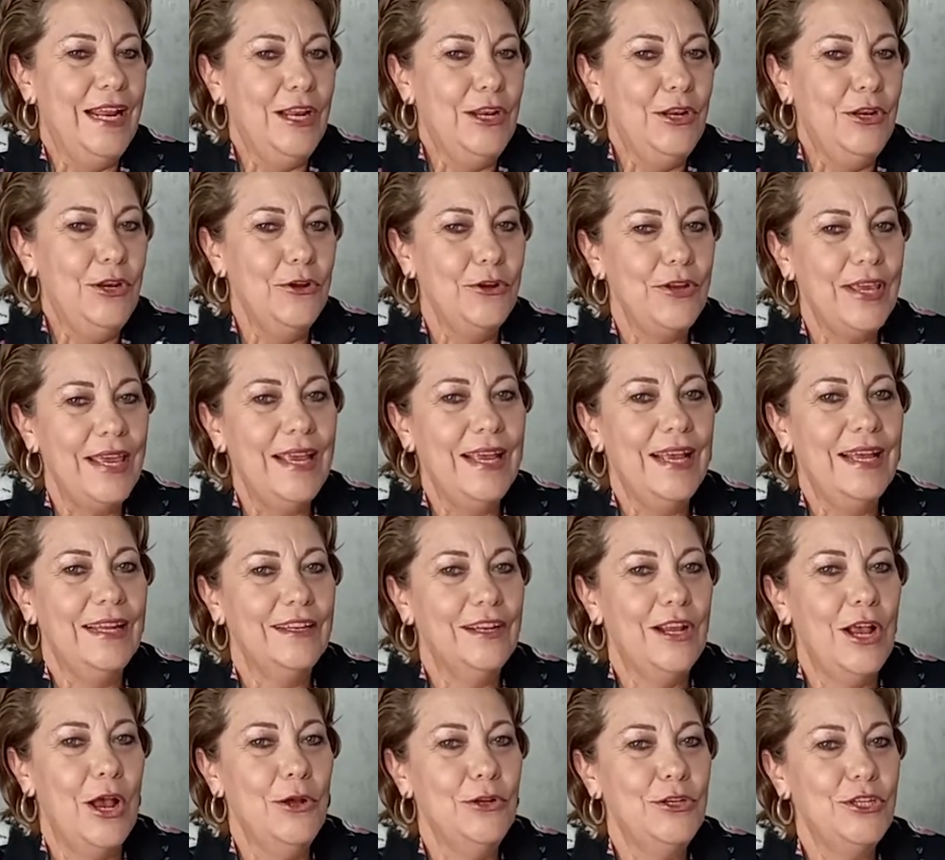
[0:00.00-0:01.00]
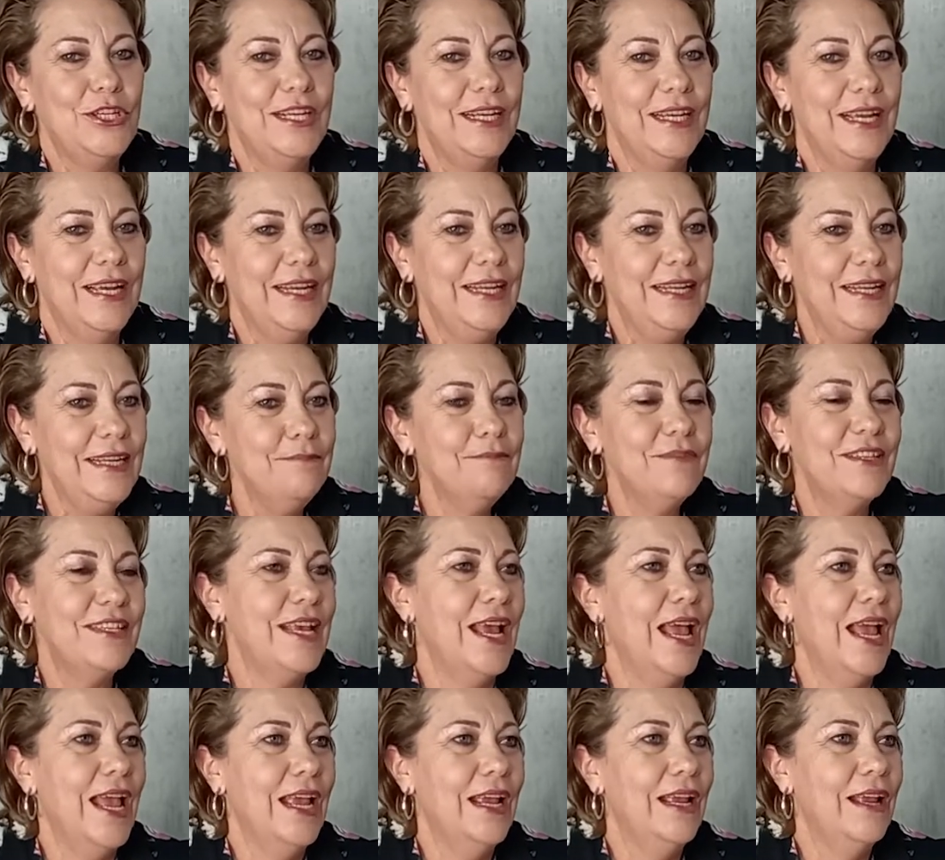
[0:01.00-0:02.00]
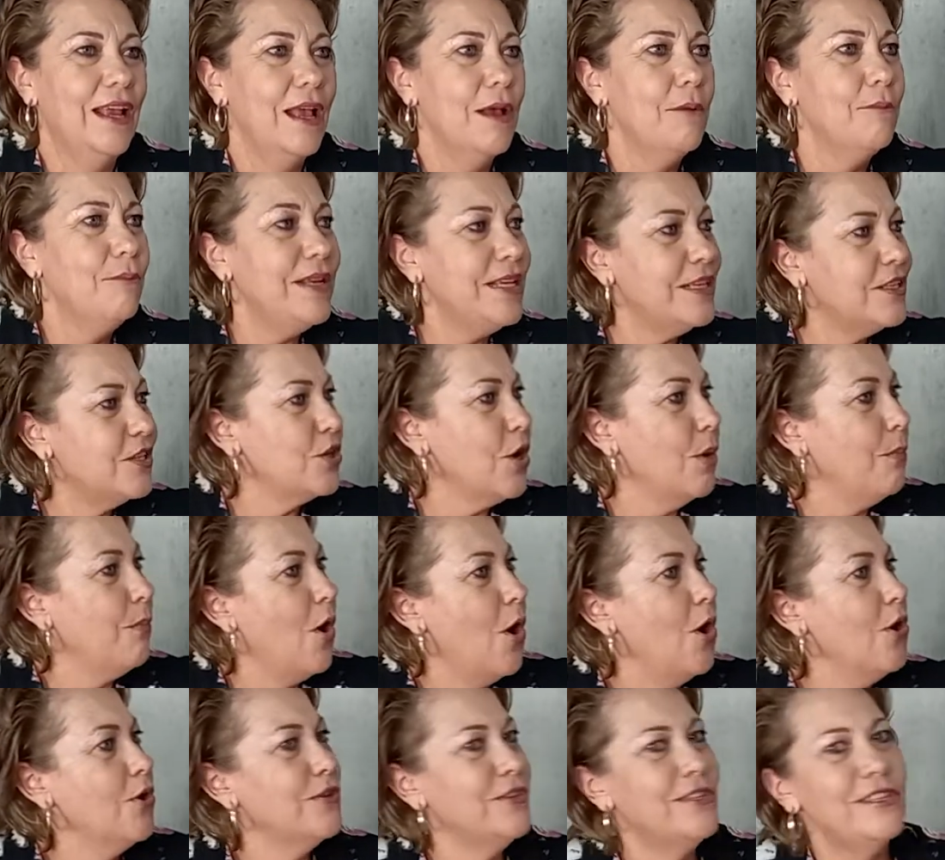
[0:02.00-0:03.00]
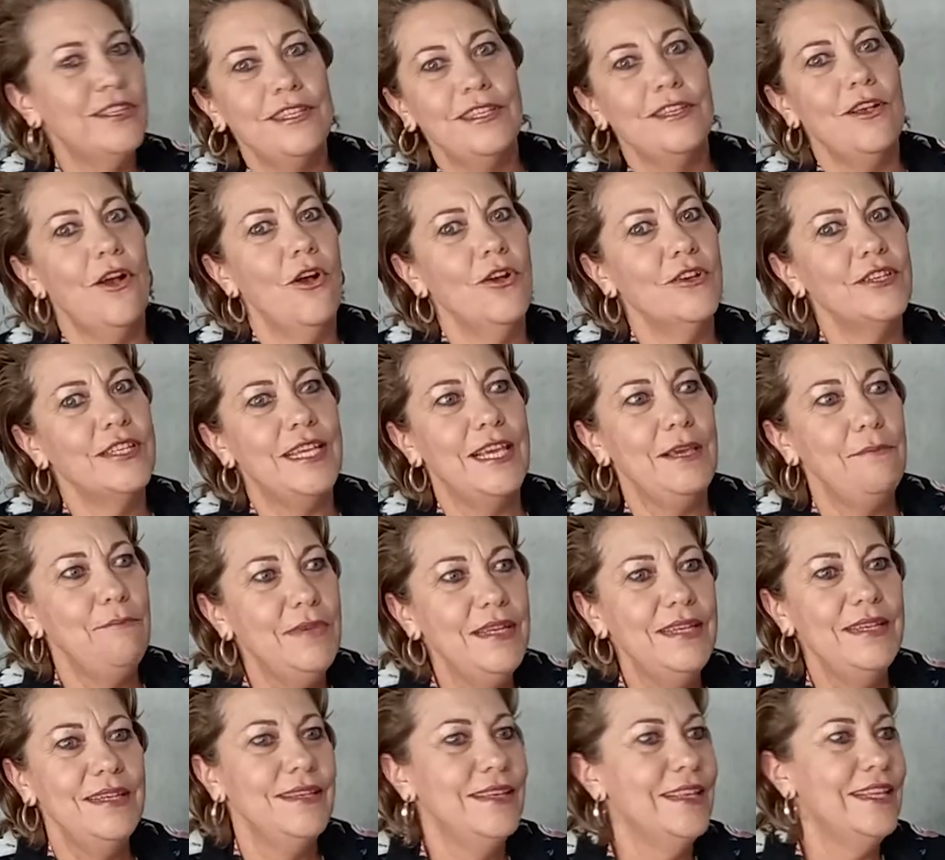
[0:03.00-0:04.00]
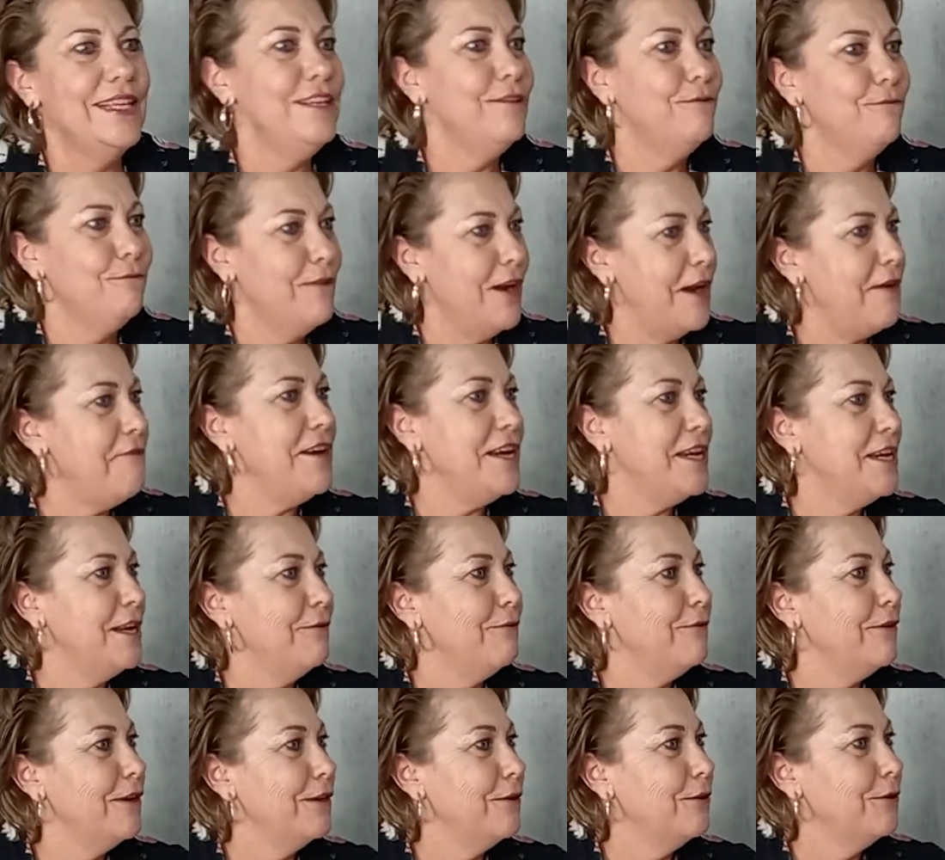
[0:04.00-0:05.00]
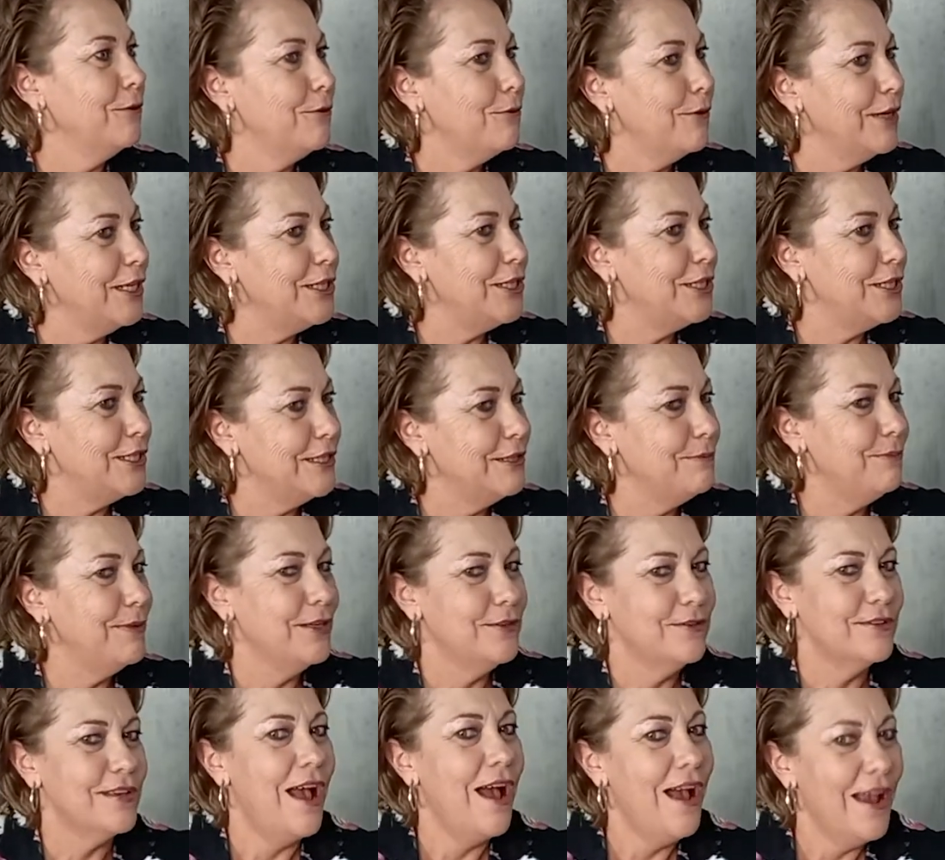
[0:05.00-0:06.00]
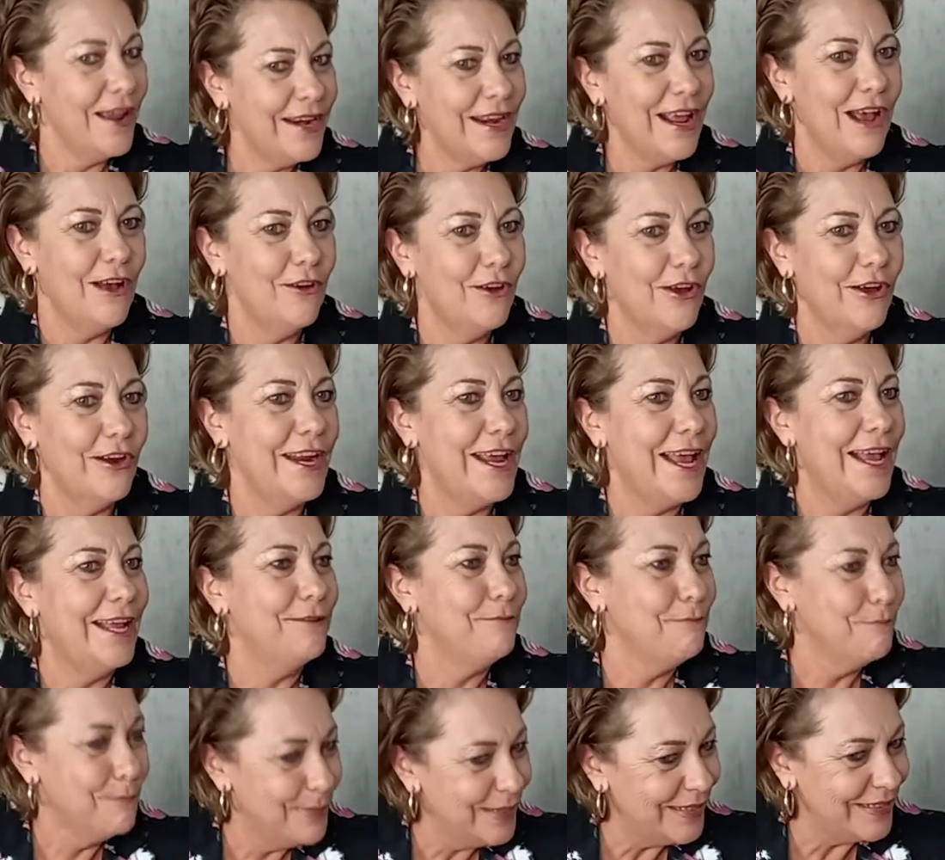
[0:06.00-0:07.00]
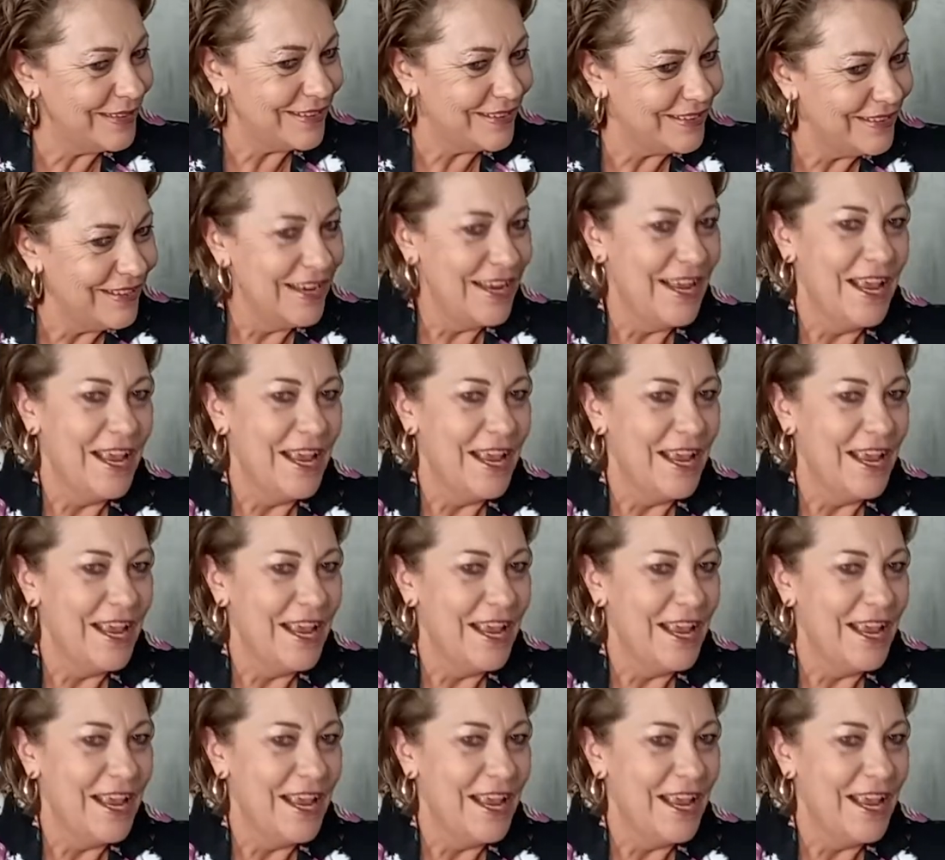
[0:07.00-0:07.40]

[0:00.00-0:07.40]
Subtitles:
looking at coaching and him saying, please stop asking me these very difficult questions, because I now got to admit,